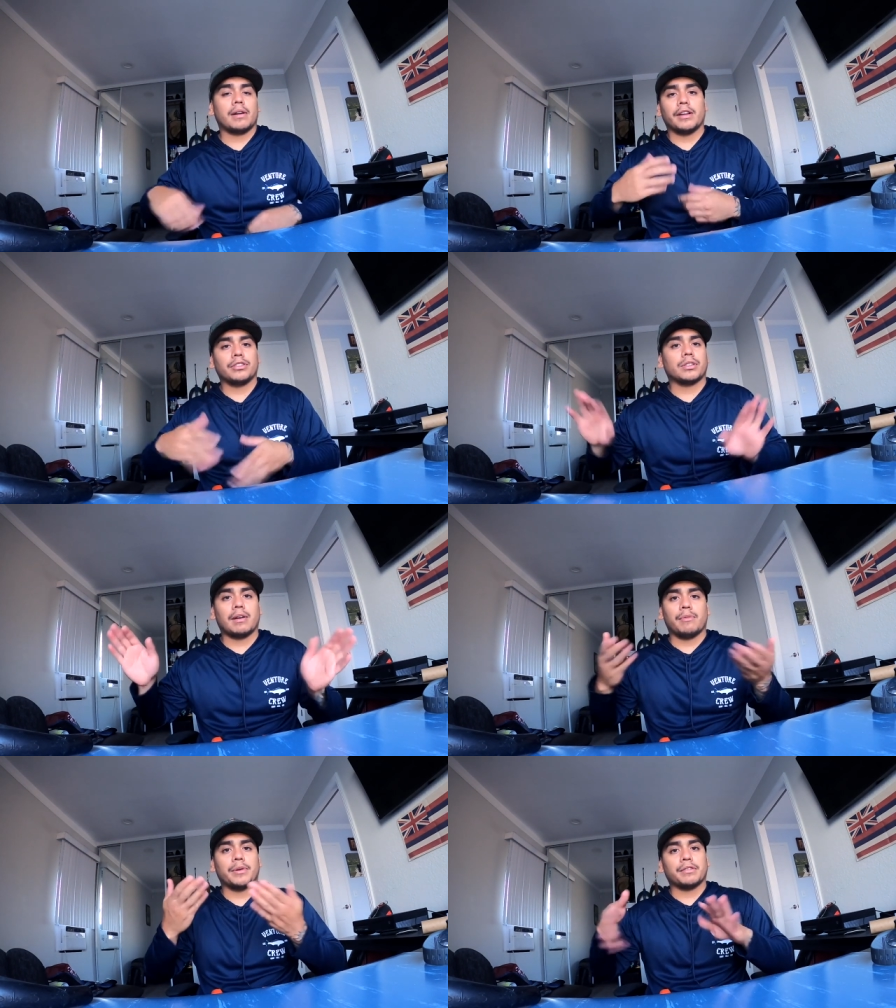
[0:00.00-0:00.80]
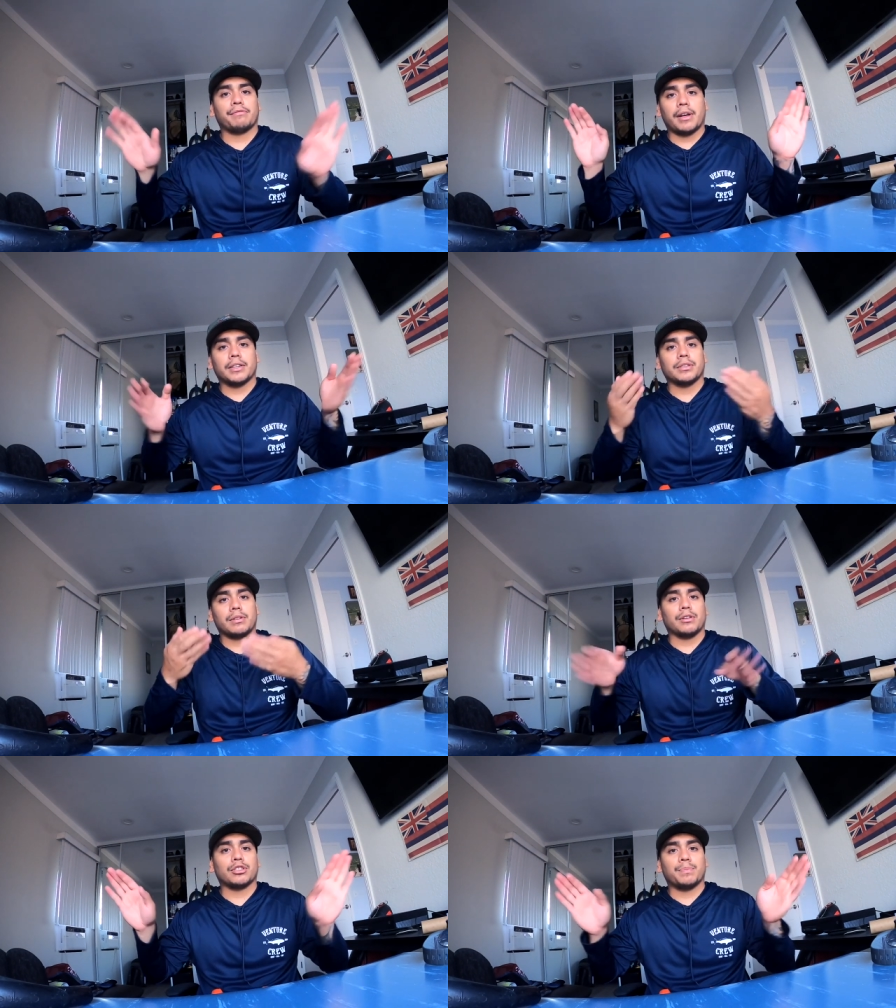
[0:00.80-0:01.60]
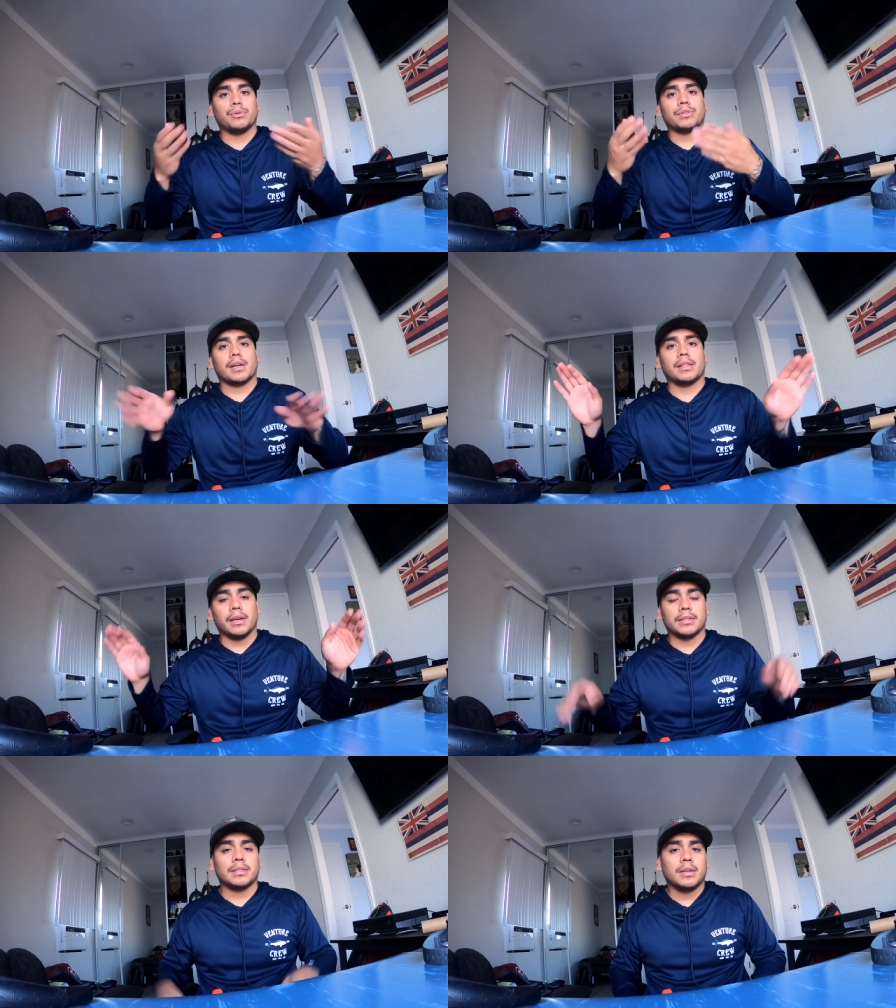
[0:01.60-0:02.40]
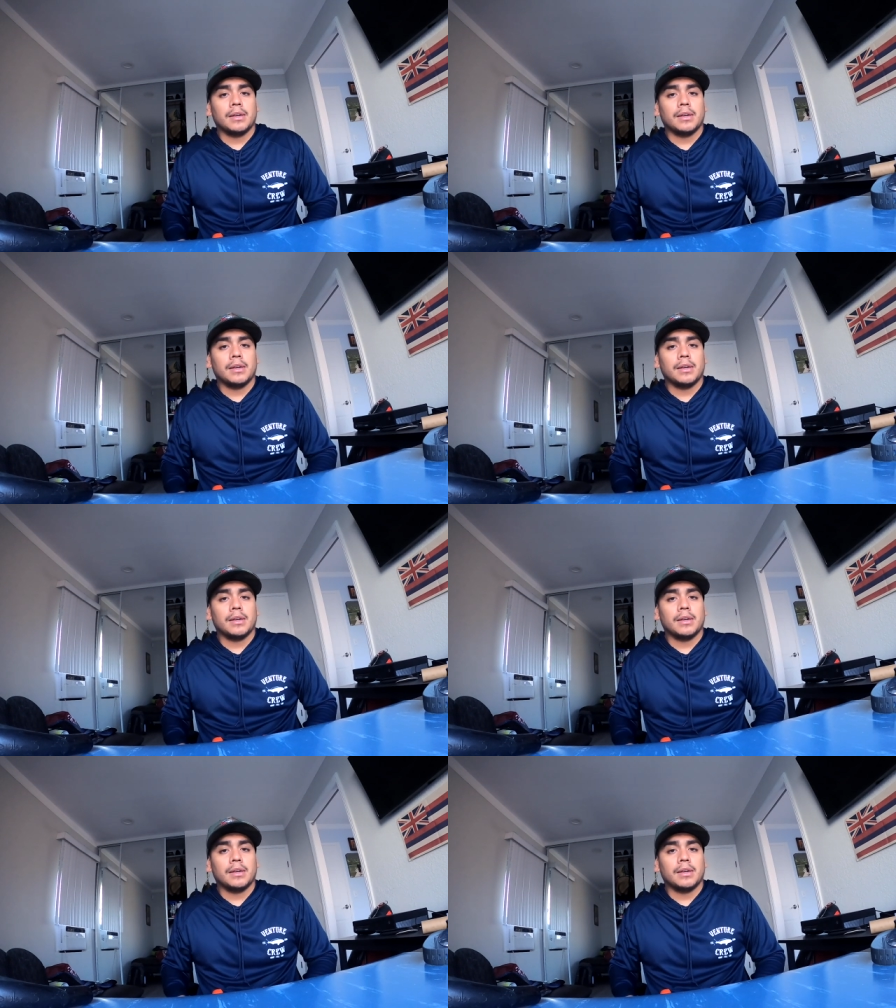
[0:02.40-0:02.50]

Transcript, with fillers: And you just have a bunch of flash, you know, spoons like this.